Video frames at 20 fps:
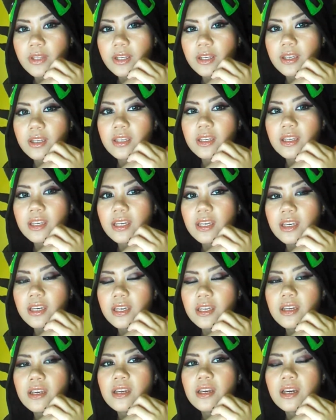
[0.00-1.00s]
Like,
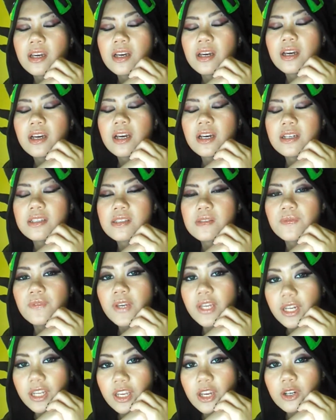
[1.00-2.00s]
he has
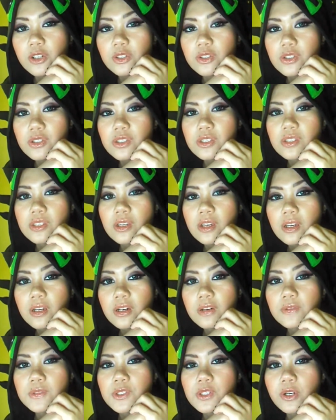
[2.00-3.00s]
videos
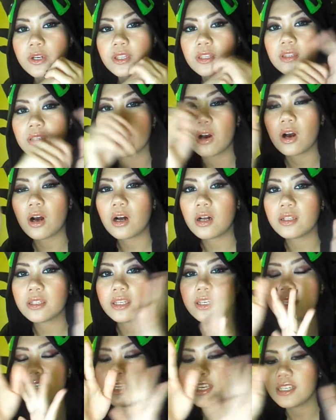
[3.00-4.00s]
of showing all
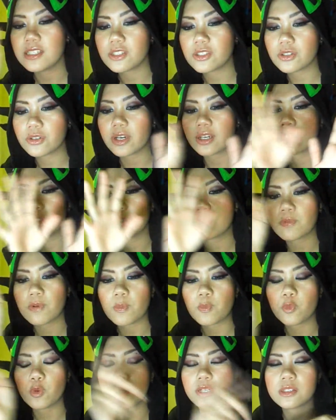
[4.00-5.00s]
the Easter eggs
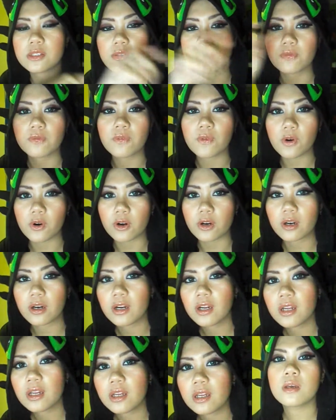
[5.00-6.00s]
from one to four.
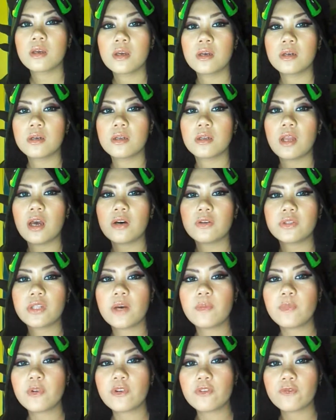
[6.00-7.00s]
Now,
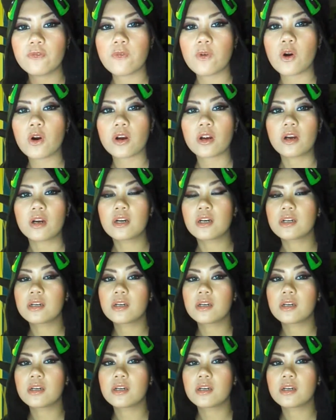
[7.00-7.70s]
number four.